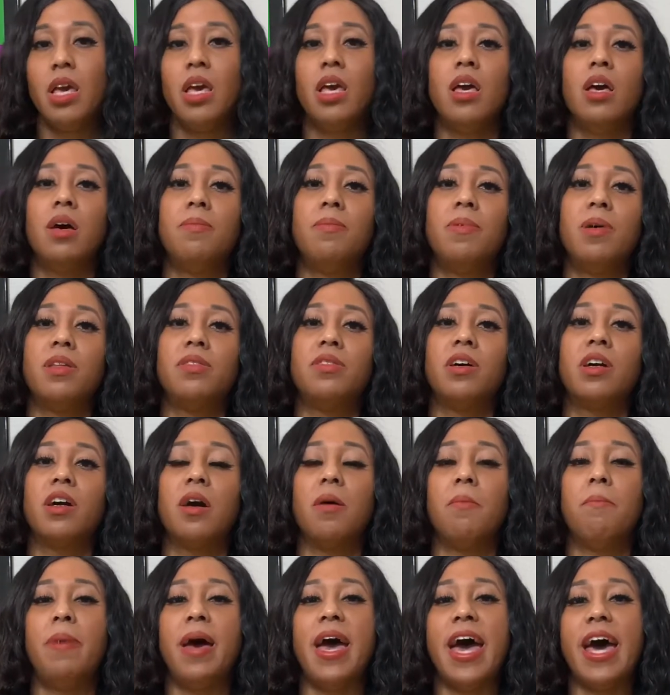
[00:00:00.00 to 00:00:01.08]
But the
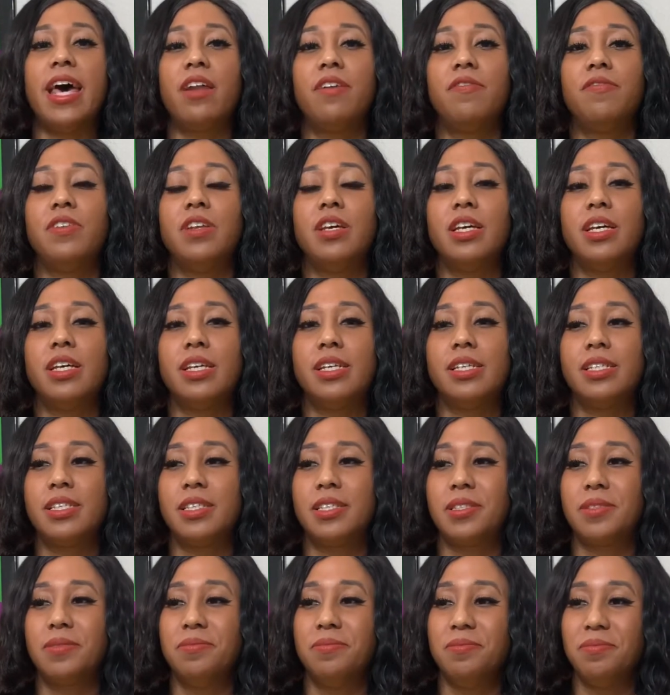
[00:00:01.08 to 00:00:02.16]

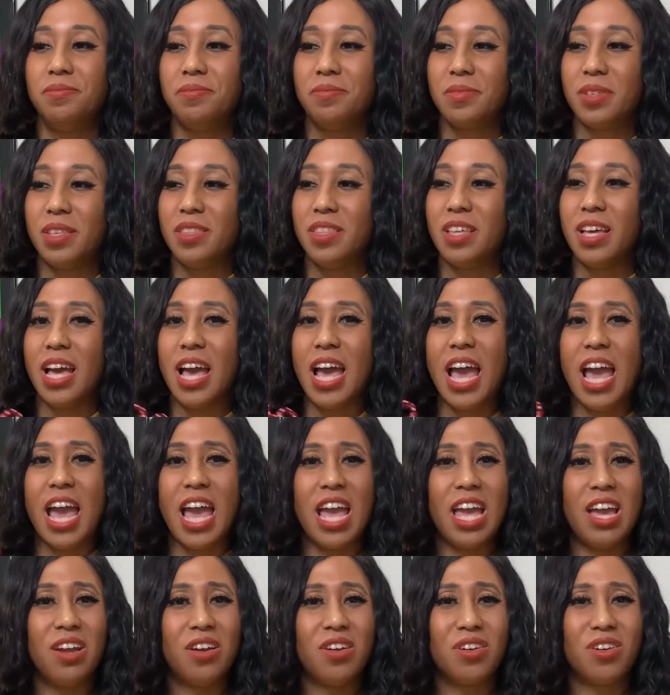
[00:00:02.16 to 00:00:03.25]
combativeness, the
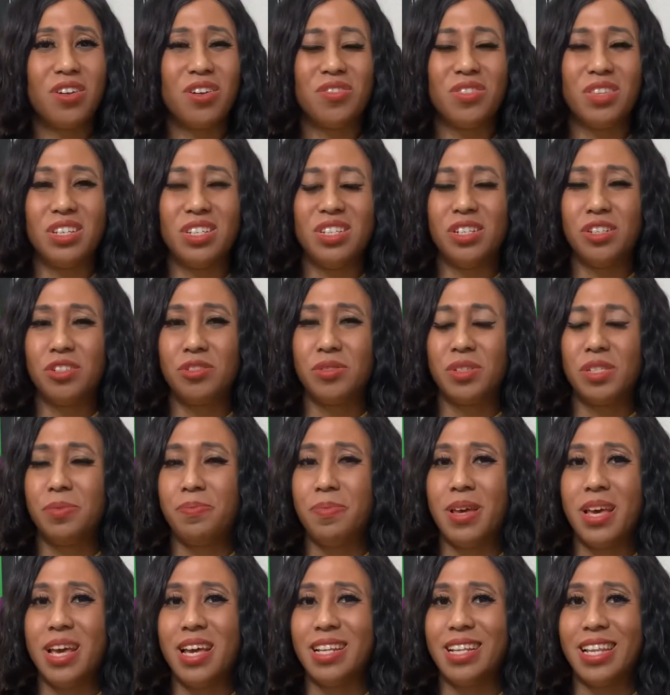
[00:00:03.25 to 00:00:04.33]
anger, the
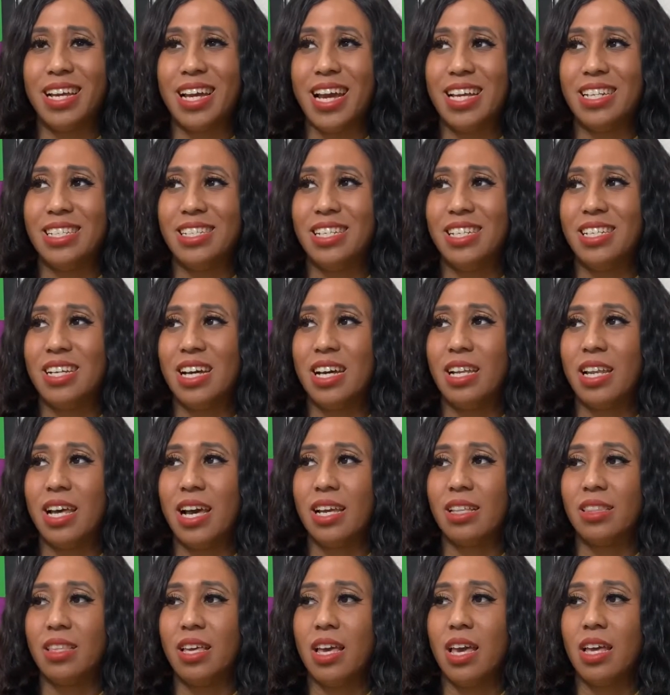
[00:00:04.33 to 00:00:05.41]
disrespect, like, I did not
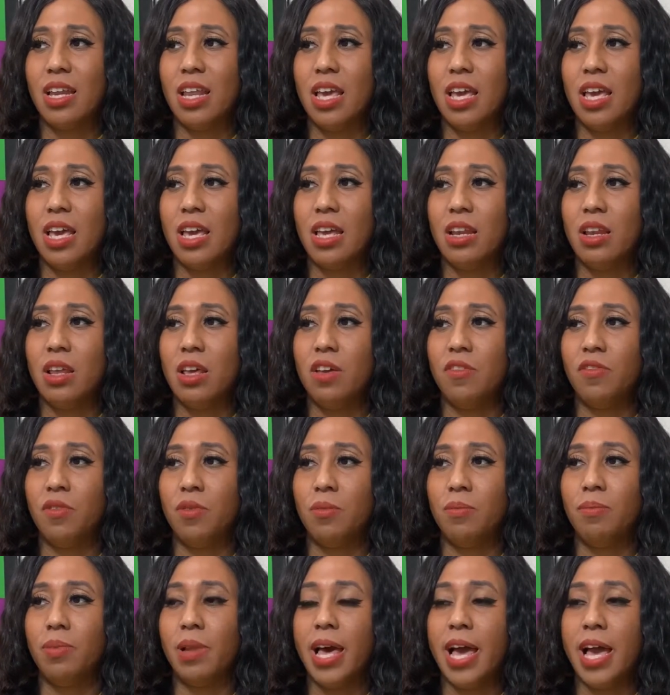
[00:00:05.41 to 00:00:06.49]
like that. And if a
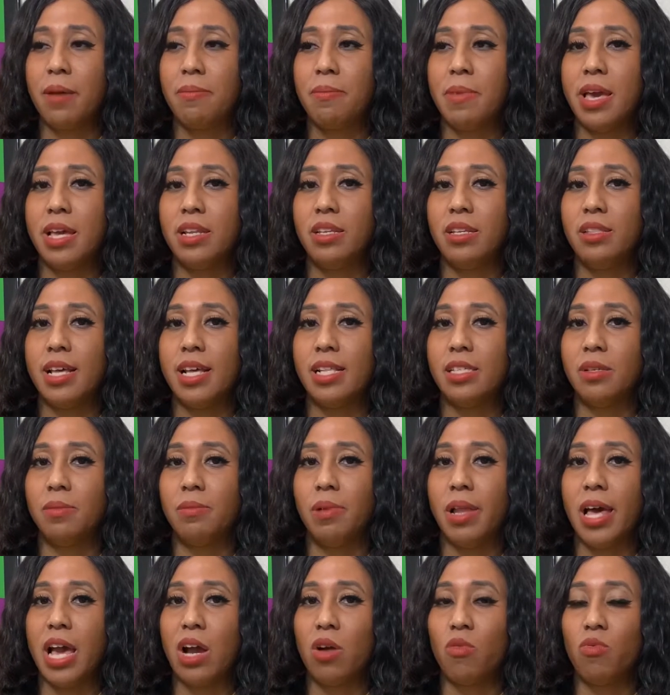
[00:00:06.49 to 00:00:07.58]
black man did that to
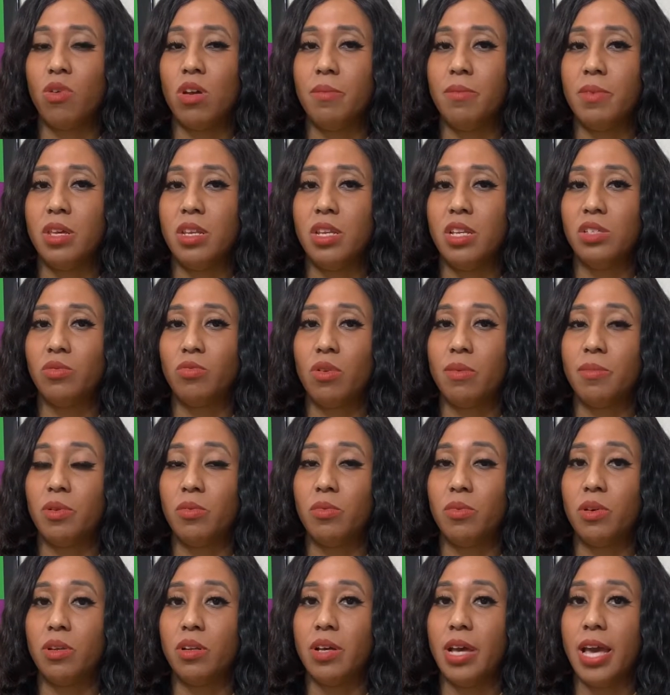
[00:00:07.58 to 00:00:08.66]
black women, these women
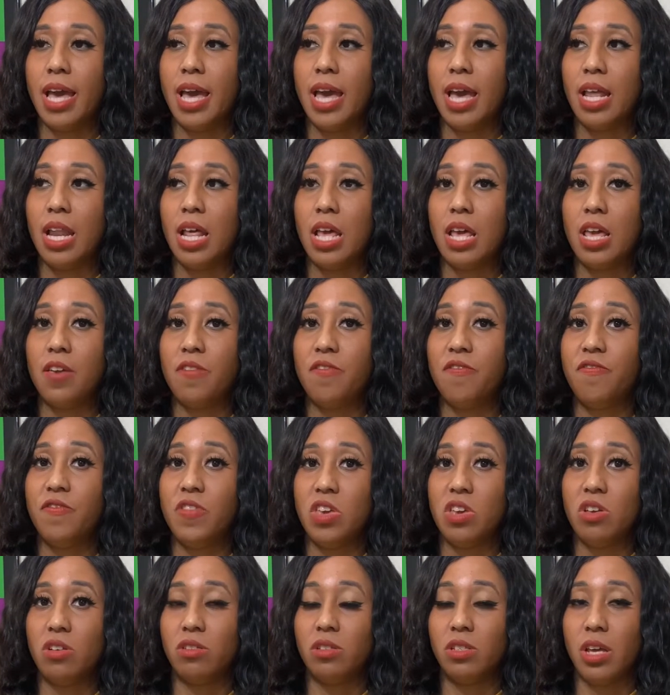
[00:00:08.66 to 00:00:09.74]
would have had a
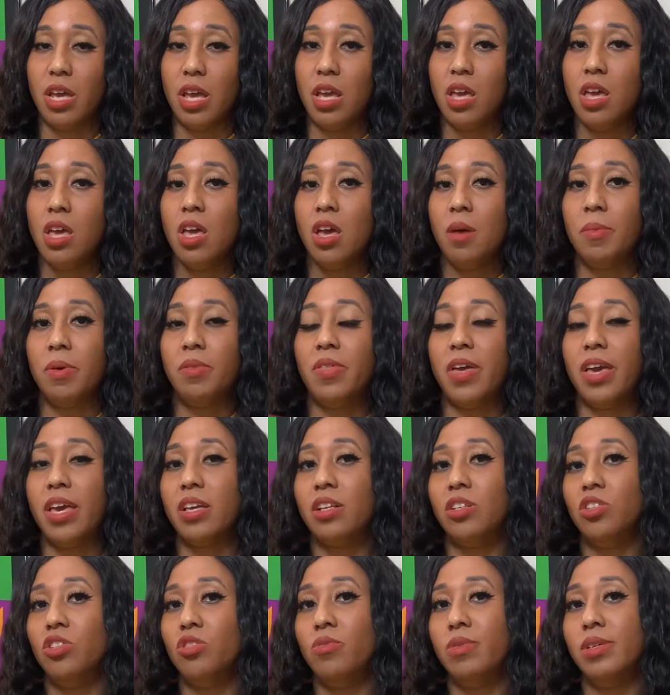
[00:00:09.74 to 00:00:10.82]
field day. But they
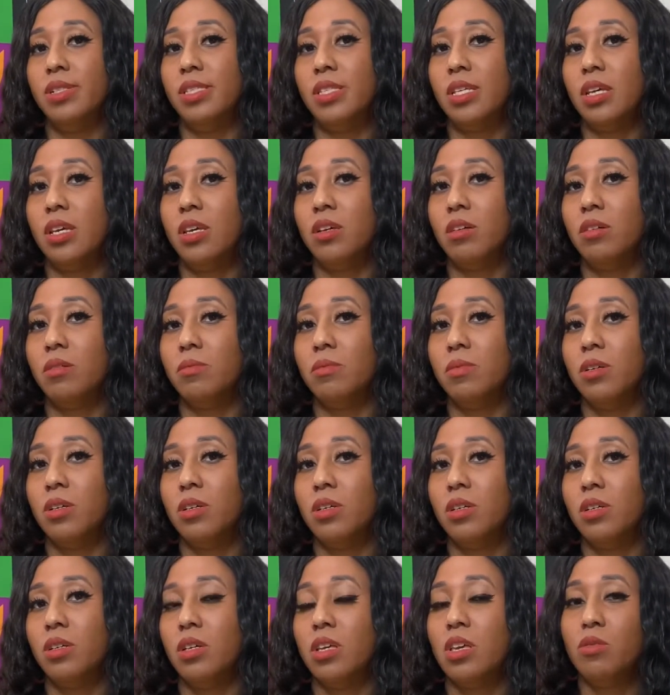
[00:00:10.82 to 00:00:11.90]
can do it to him.
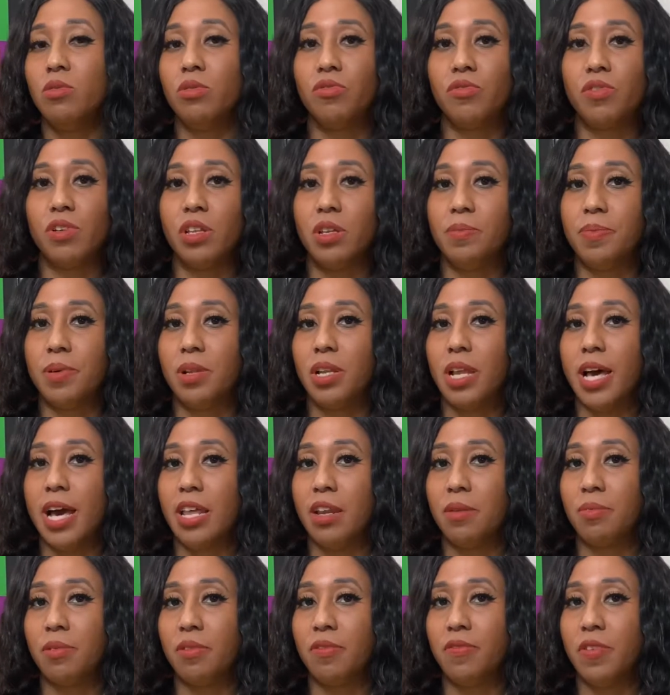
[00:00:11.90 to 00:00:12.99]
He was really polite
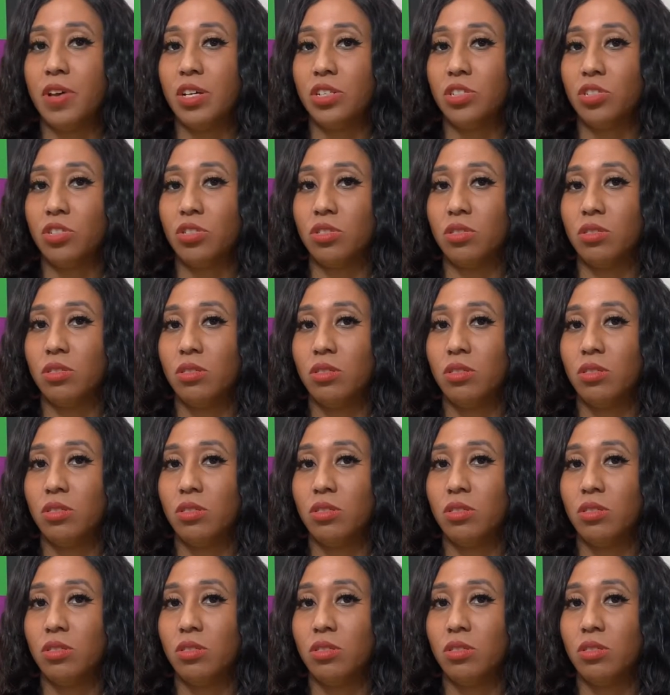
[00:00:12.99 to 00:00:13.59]
and professional.